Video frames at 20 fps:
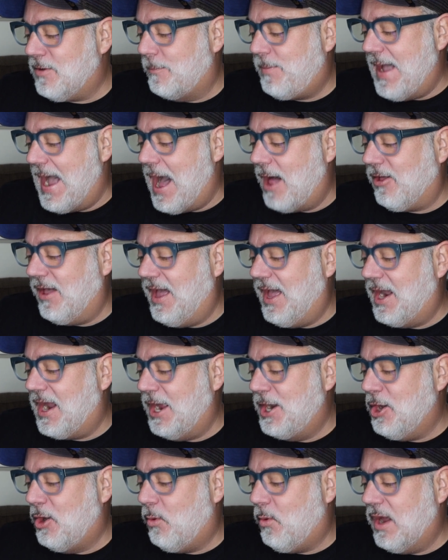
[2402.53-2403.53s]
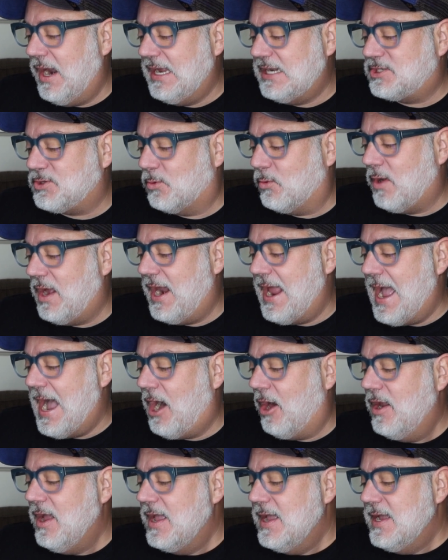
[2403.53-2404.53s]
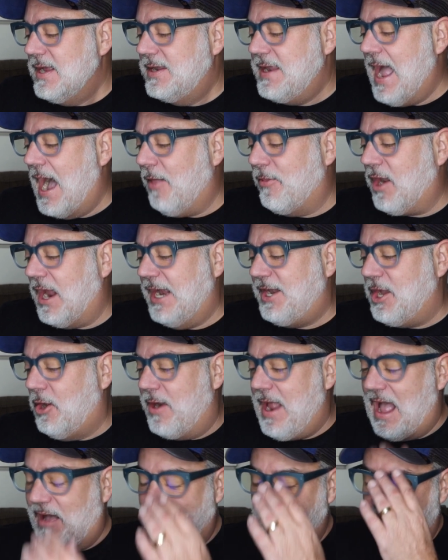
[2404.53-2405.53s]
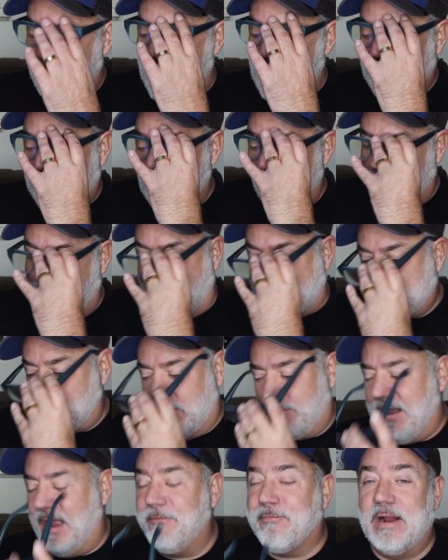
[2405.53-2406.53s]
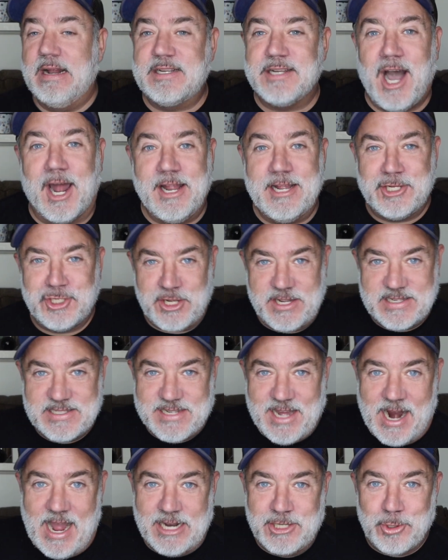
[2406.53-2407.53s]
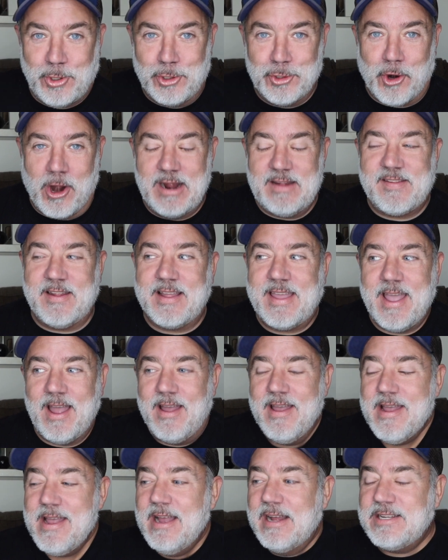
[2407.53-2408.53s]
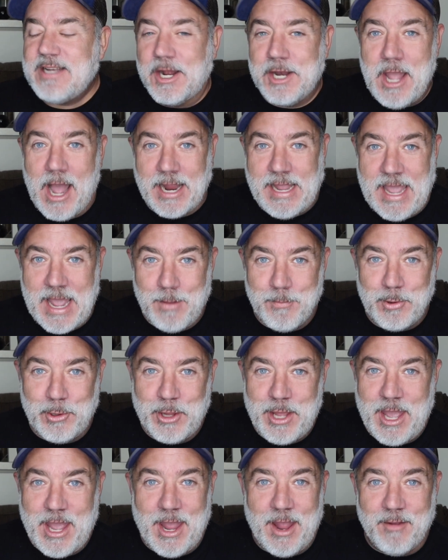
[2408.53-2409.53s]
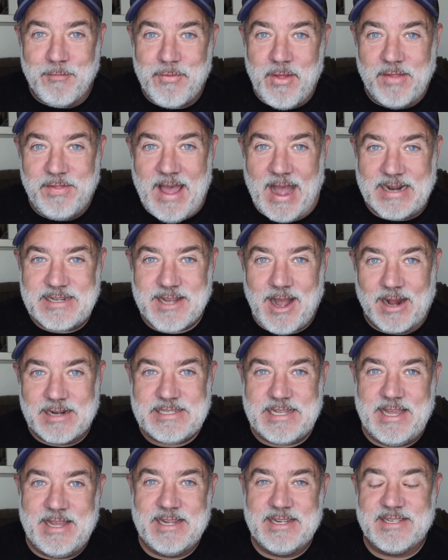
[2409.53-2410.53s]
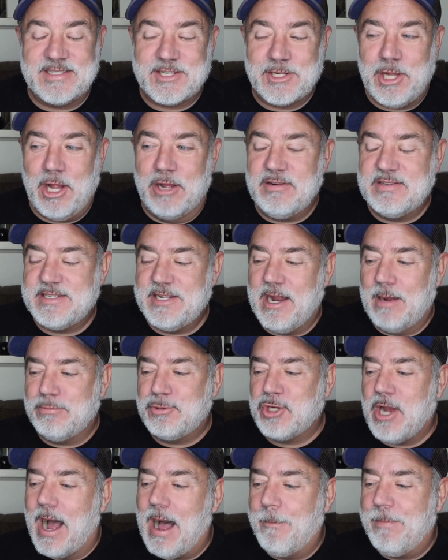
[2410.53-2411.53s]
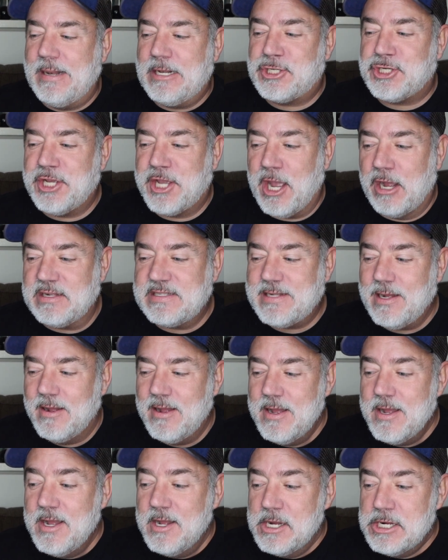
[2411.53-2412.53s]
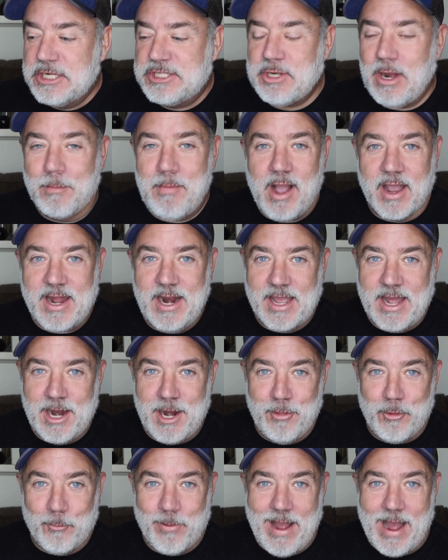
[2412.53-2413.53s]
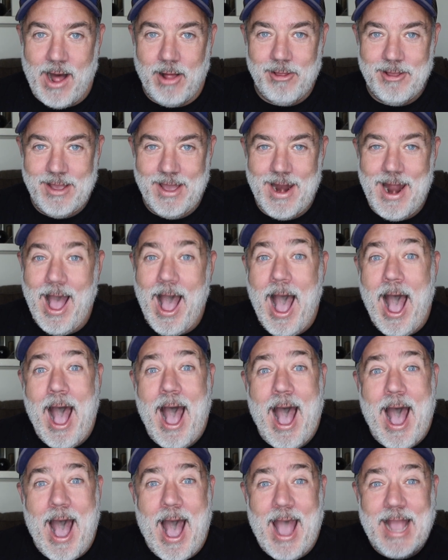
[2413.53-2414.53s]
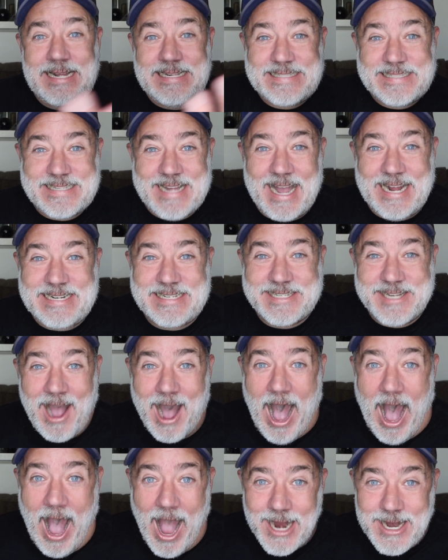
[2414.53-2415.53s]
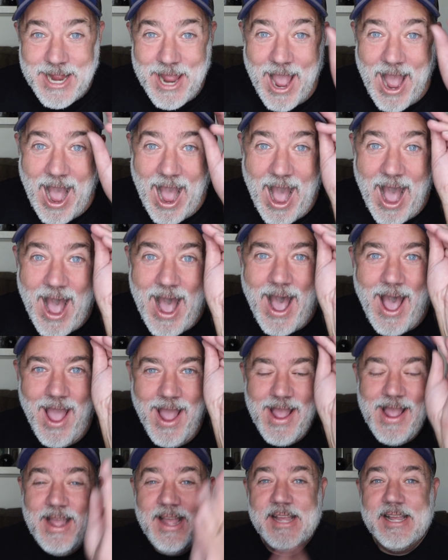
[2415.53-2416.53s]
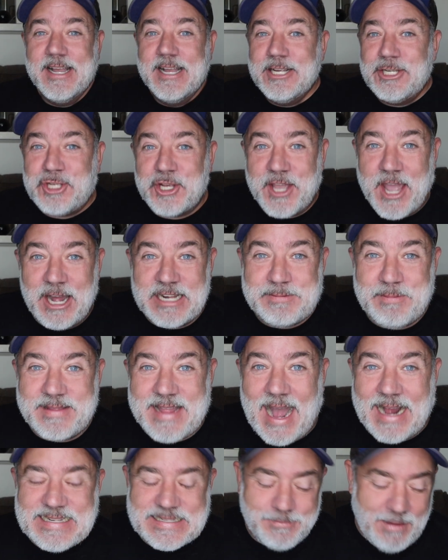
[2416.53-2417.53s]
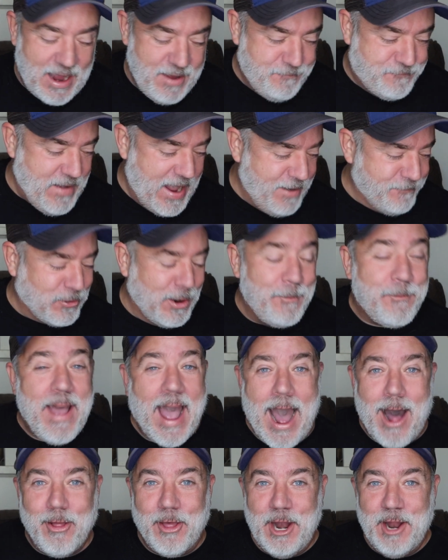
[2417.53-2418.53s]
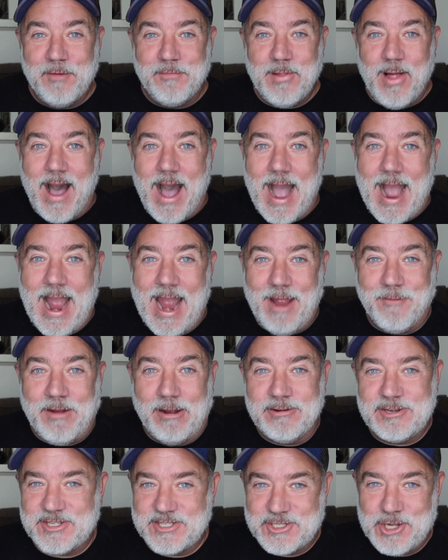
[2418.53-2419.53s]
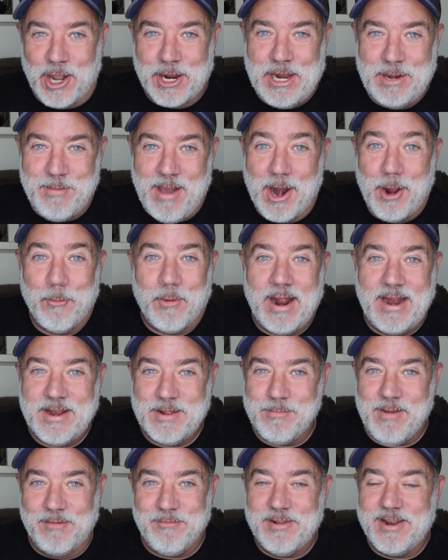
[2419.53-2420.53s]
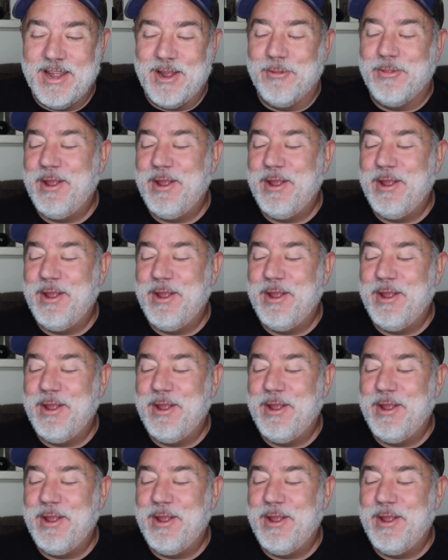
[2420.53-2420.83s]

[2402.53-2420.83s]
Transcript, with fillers: her palette and I don't want it to run out now that I don't have a backup. That's what my friend Tanya Jean said. I told her, I said, Tanya, I can't believe that Tati is closing up shop. And she goes, so I'm not gonna get another palette. I said, Tanya! She goes, but that's my favorite palette of life. I was just talking about it when I did my video